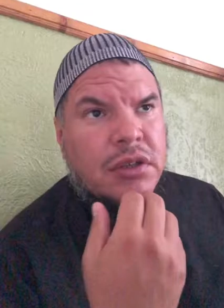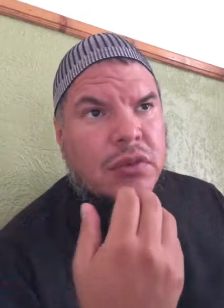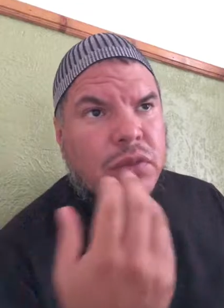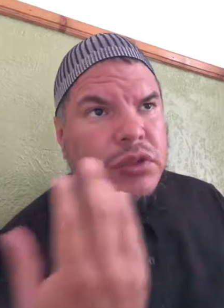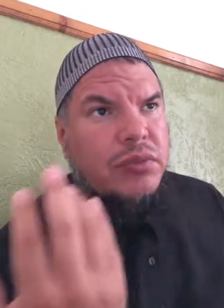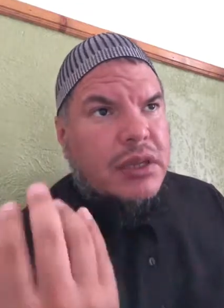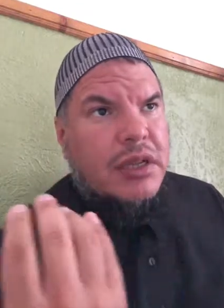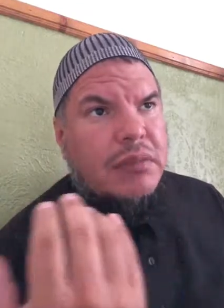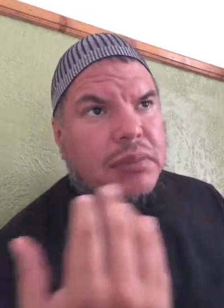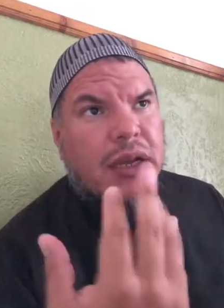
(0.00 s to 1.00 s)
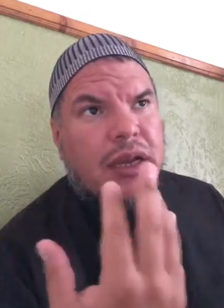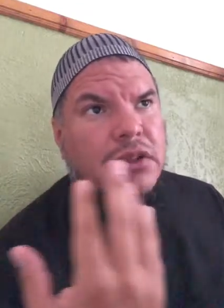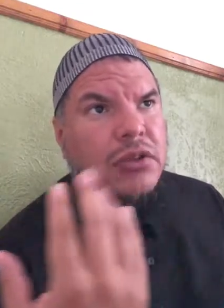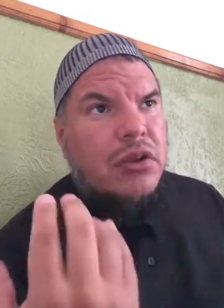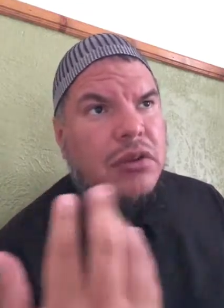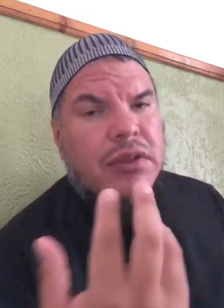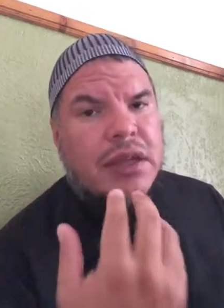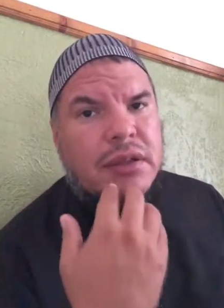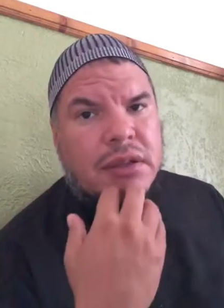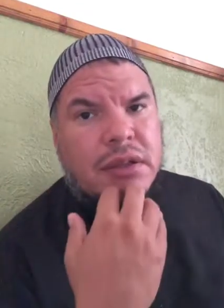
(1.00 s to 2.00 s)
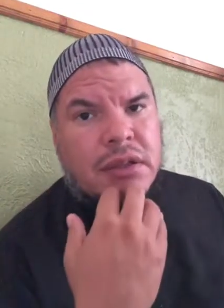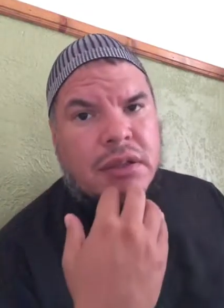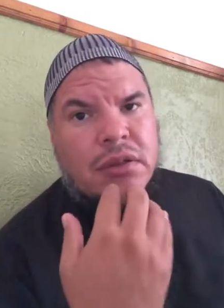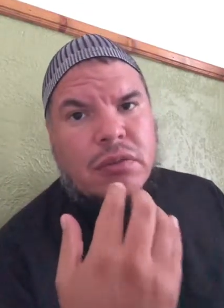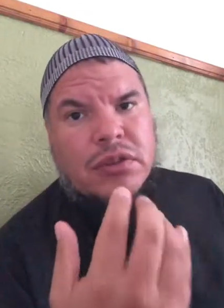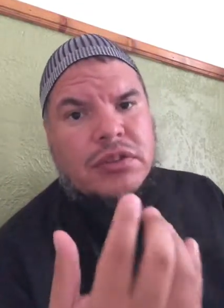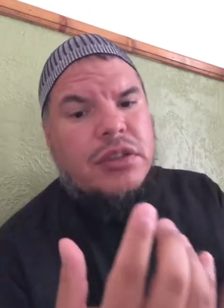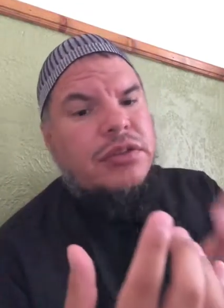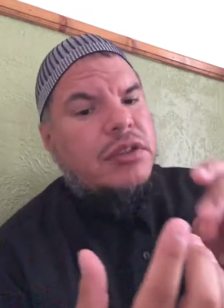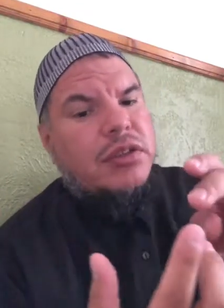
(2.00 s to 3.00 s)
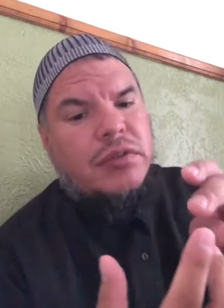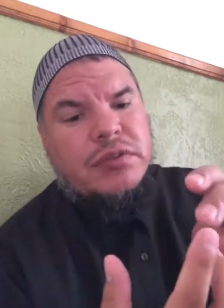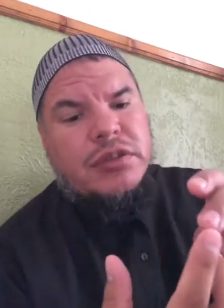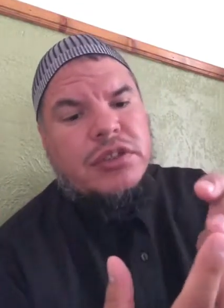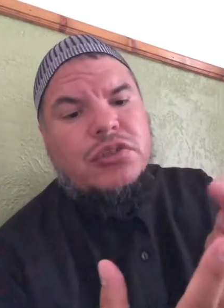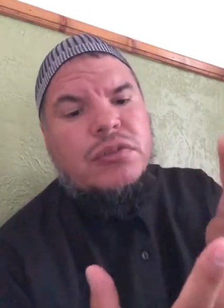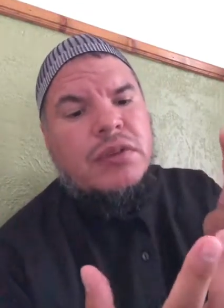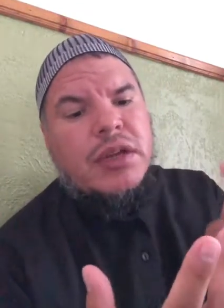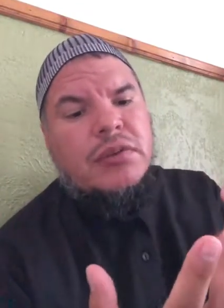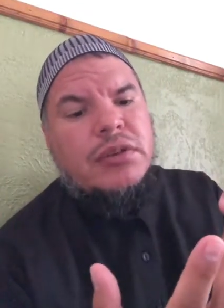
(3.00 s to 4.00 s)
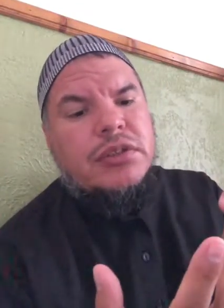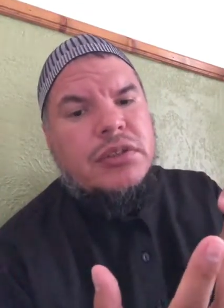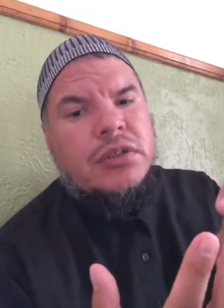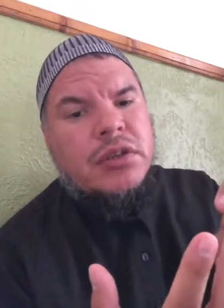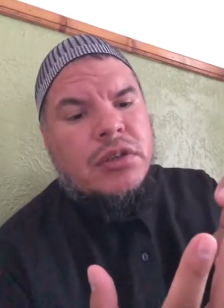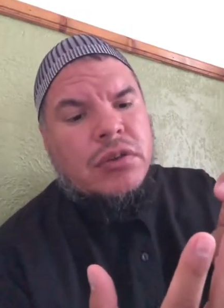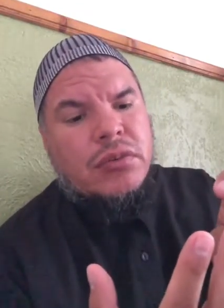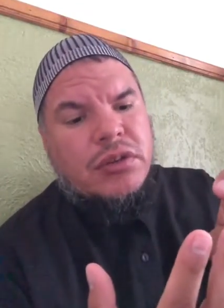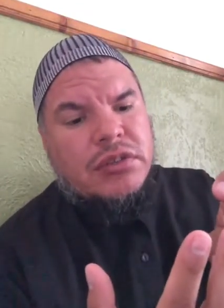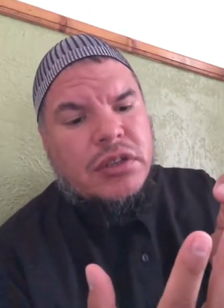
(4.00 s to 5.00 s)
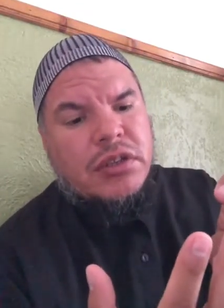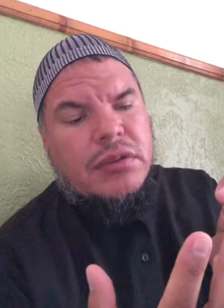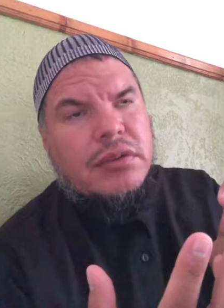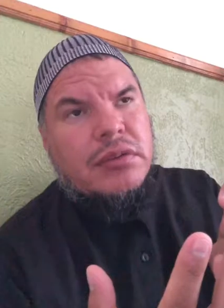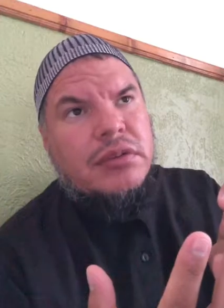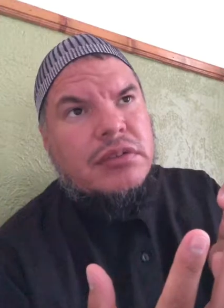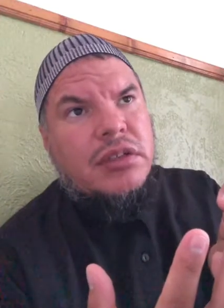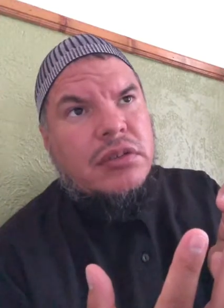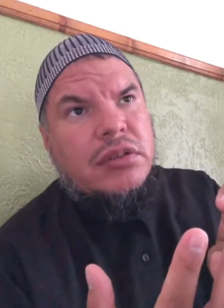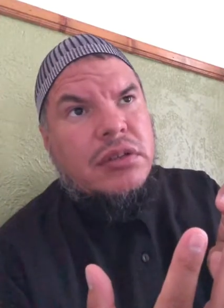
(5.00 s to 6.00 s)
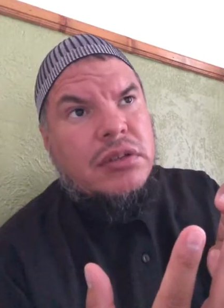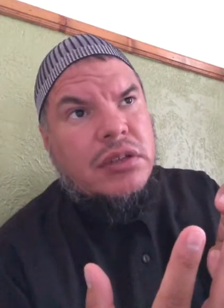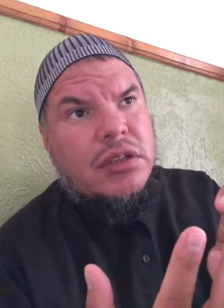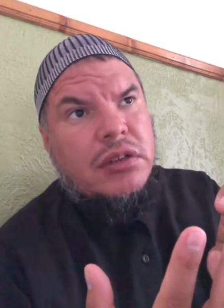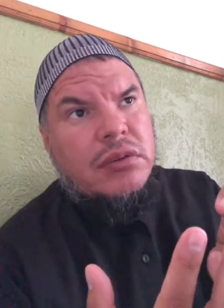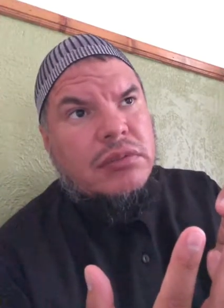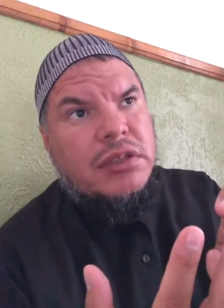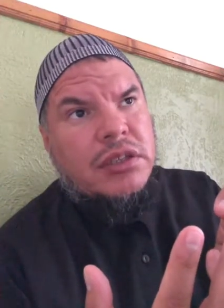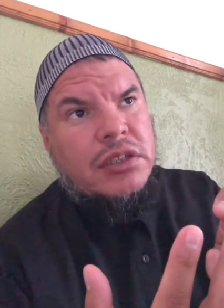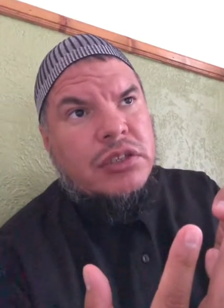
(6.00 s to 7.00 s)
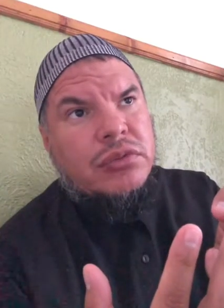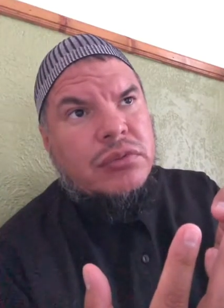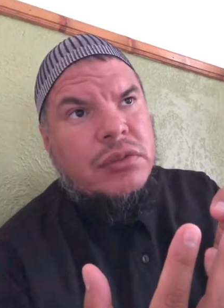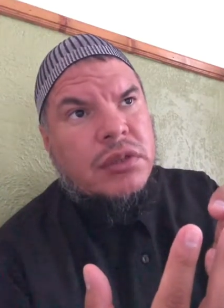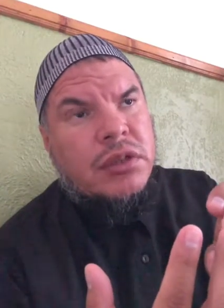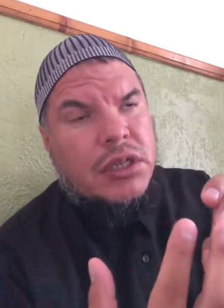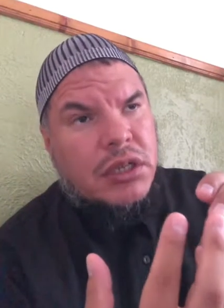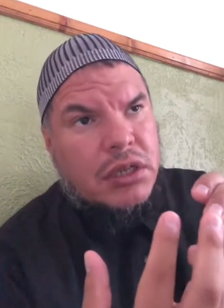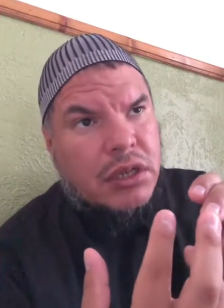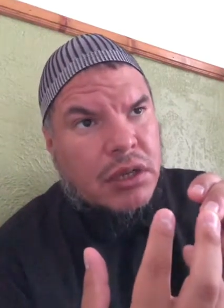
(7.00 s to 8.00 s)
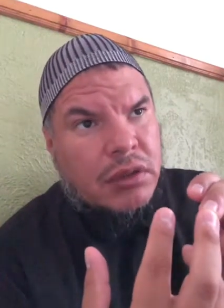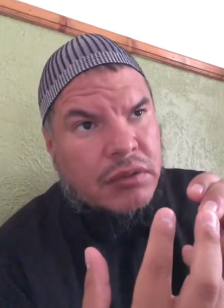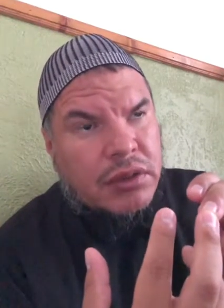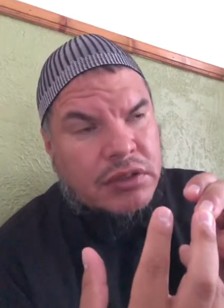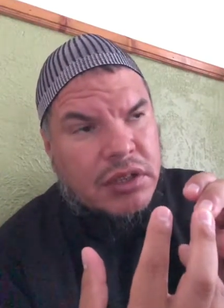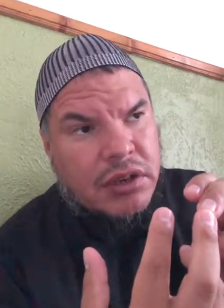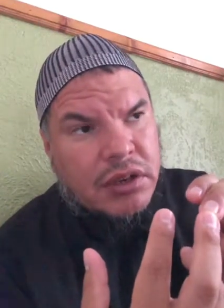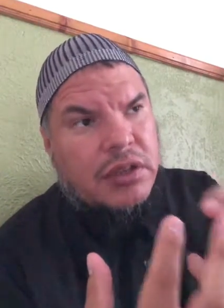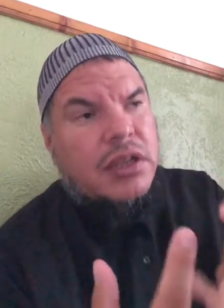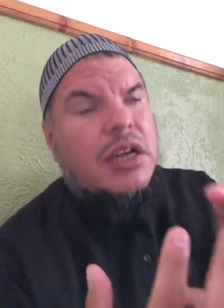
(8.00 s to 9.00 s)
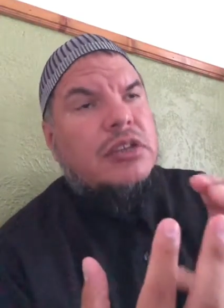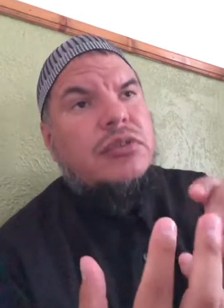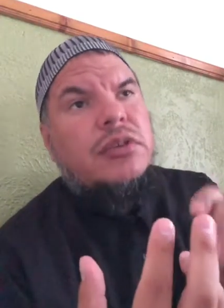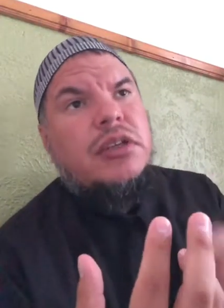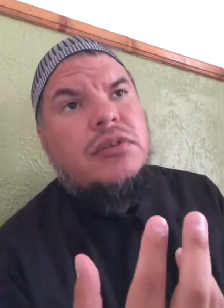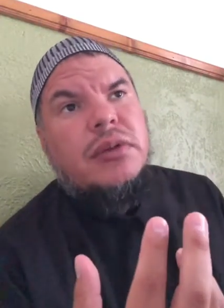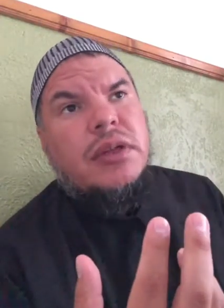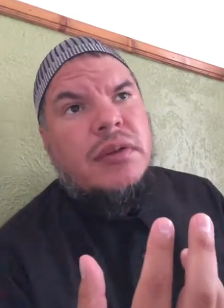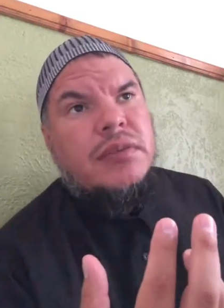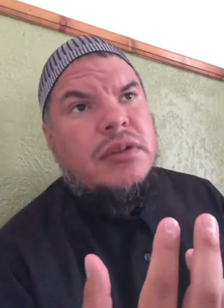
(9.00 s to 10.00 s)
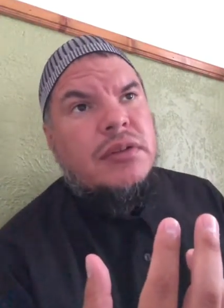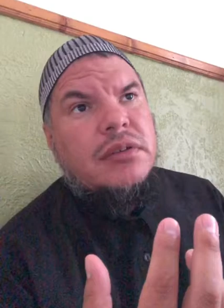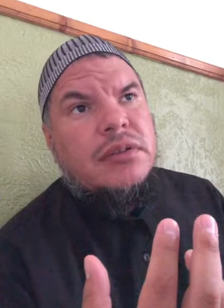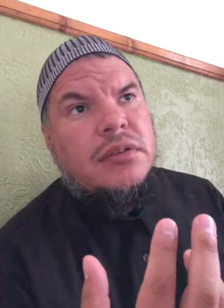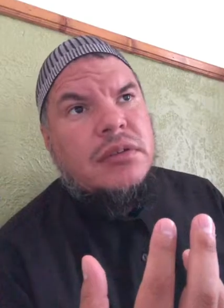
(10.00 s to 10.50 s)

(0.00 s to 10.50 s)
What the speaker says: Once we get beyond all of that, we're still dealing with the issue of language. We're still dealing with the issue of, is there another contradictory evidence